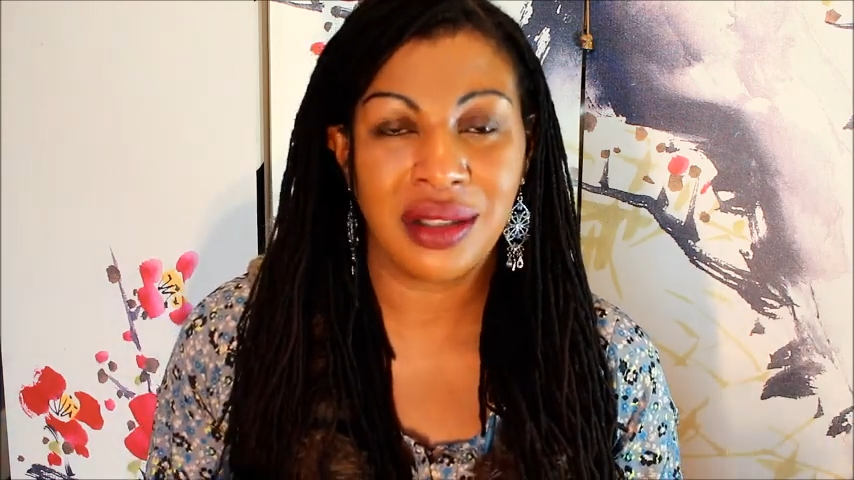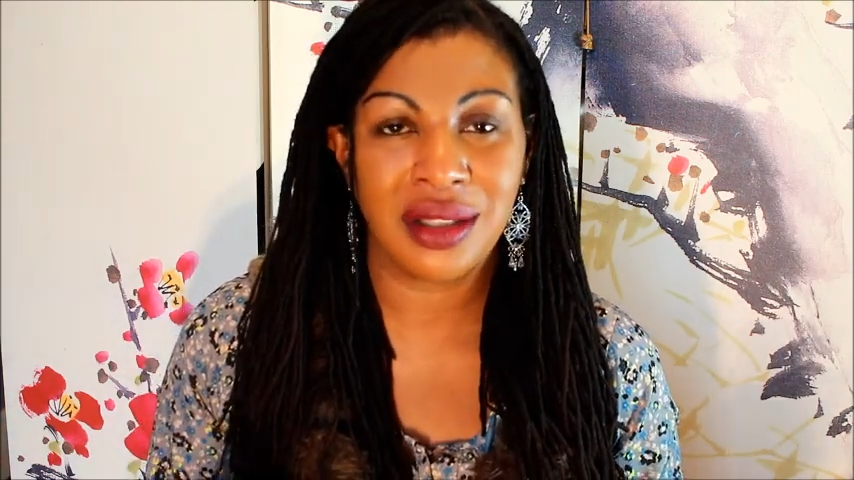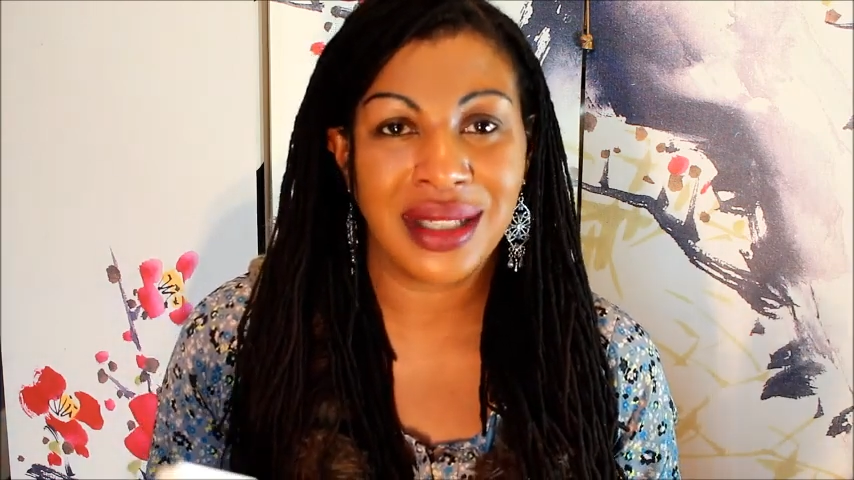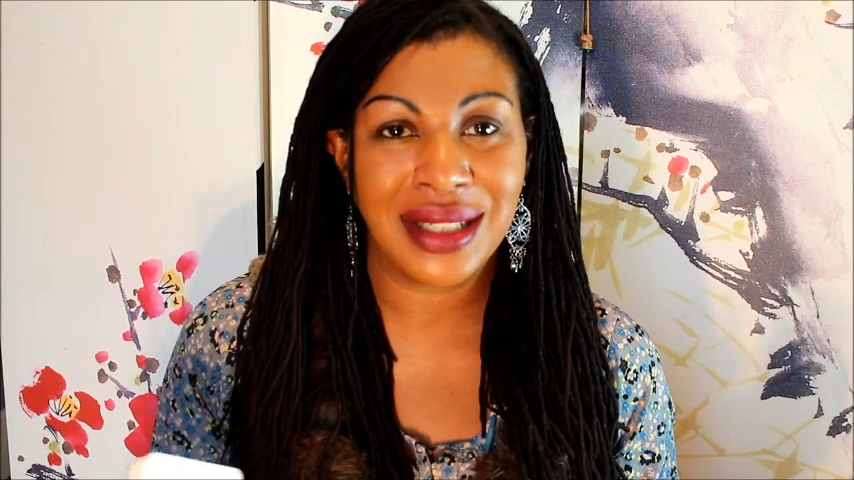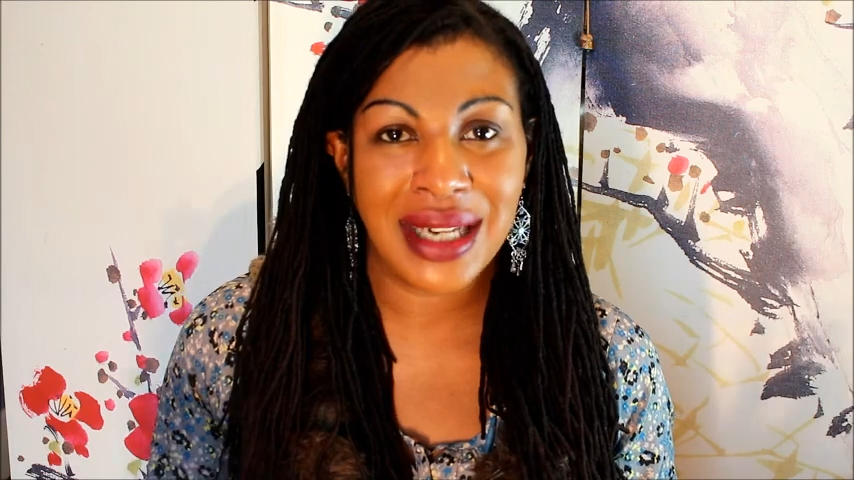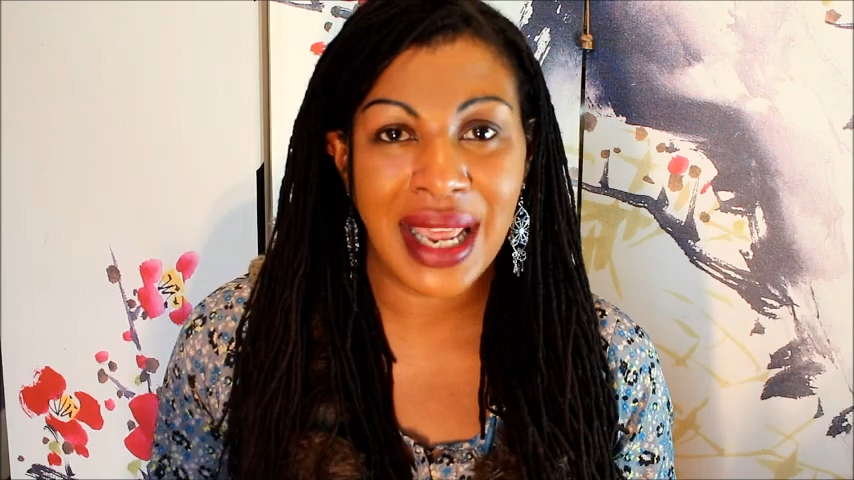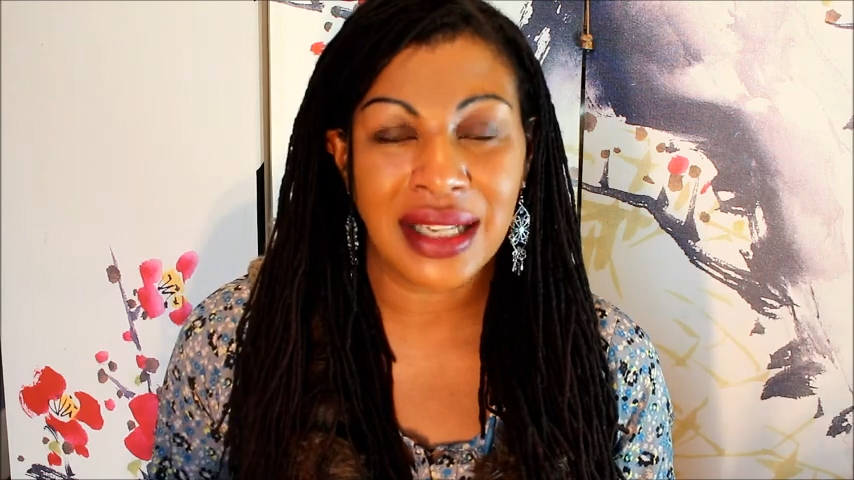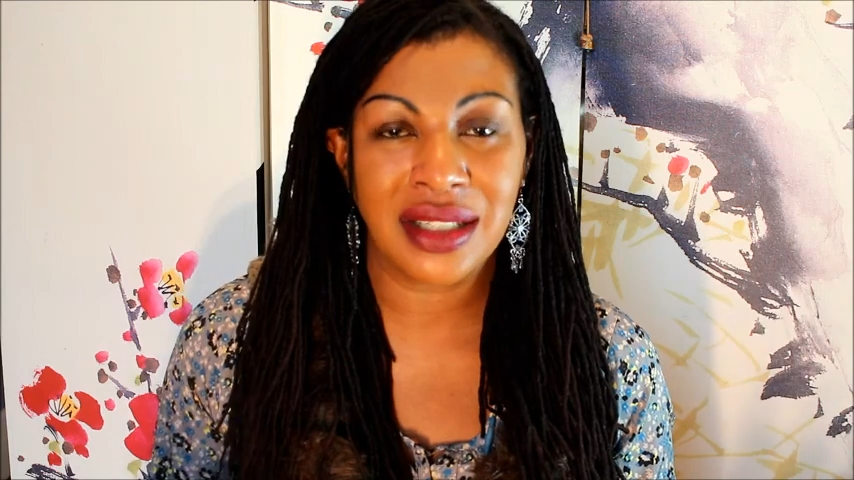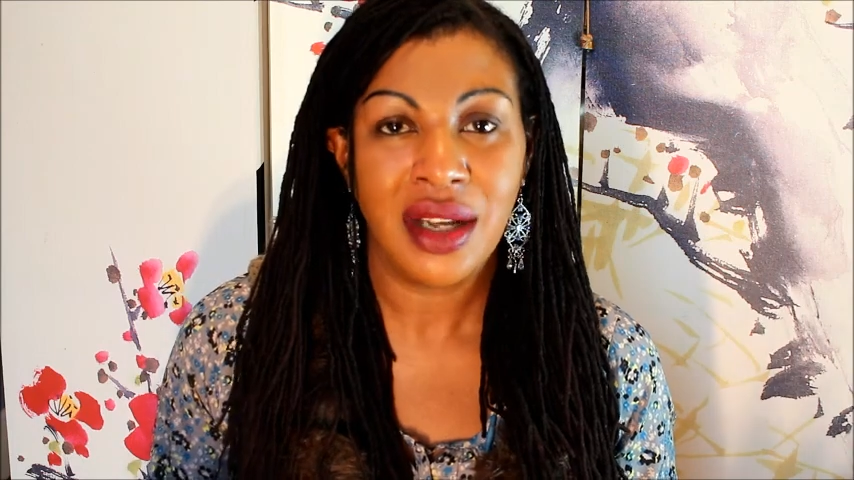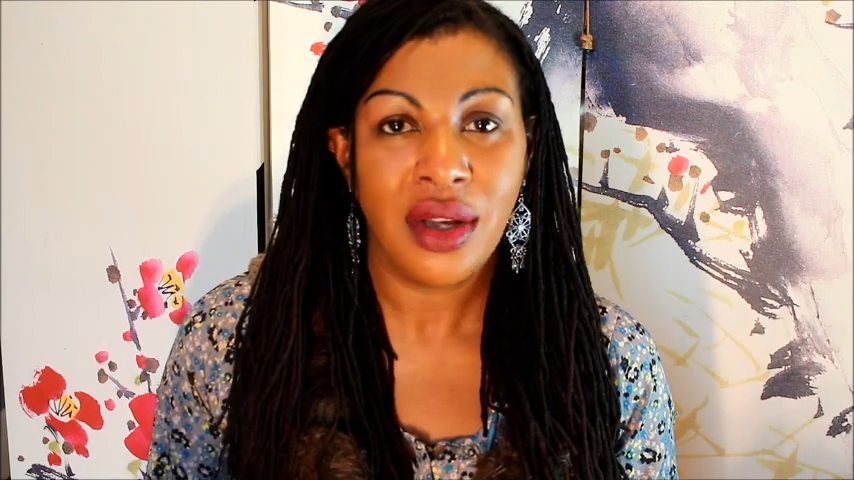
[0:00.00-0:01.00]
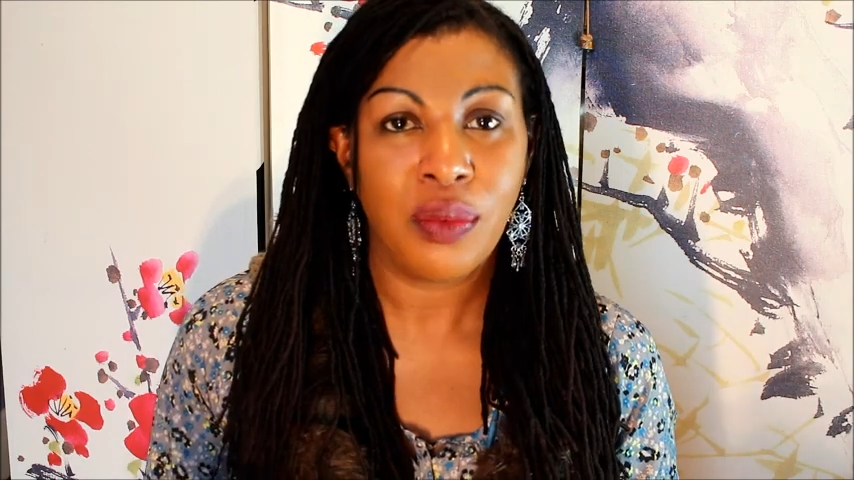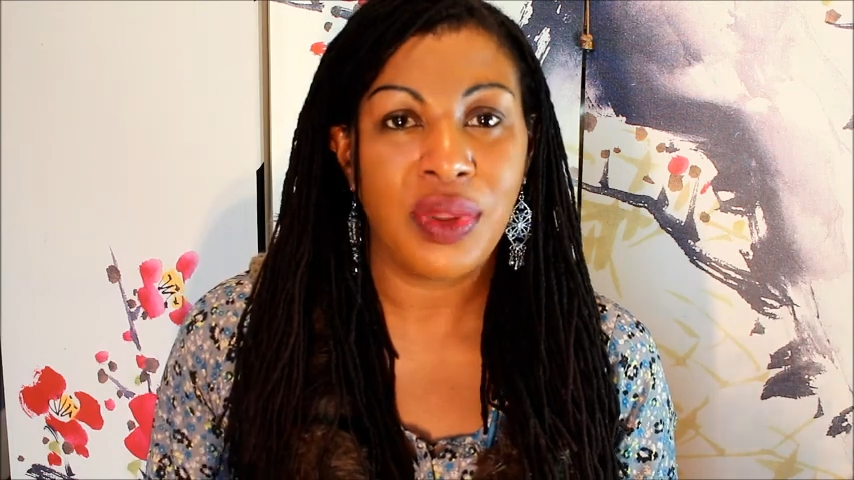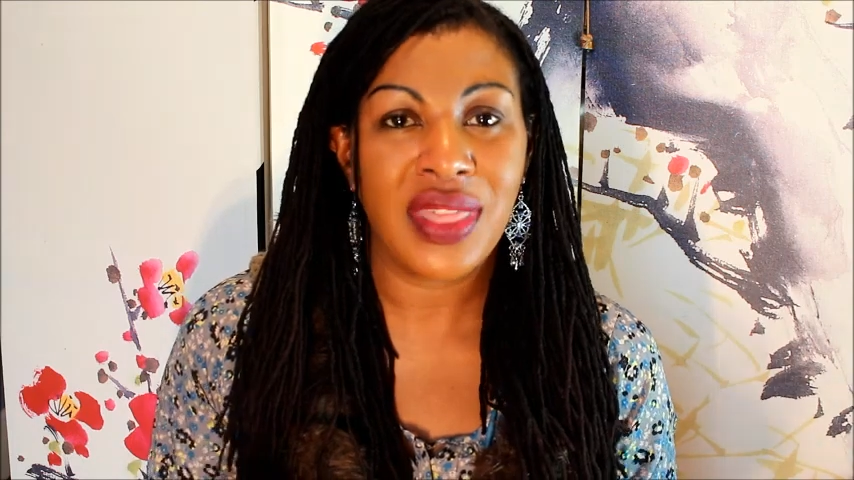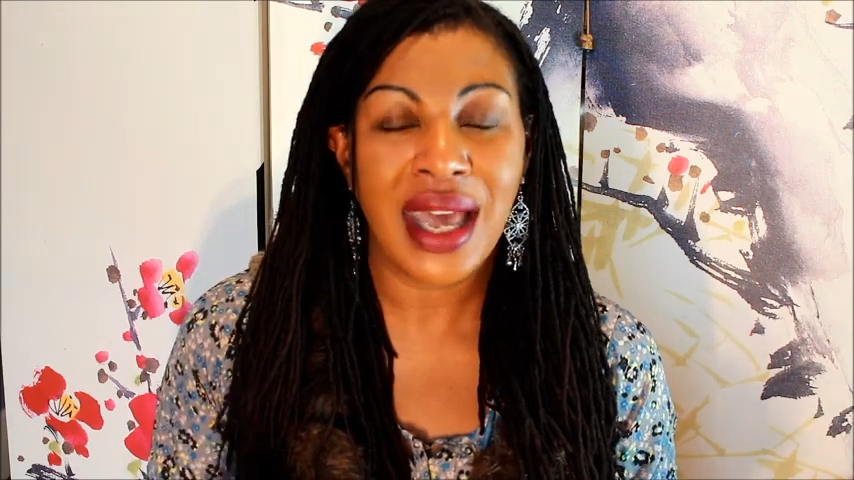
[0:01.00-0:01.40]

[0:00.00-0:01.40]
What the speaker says: to connect with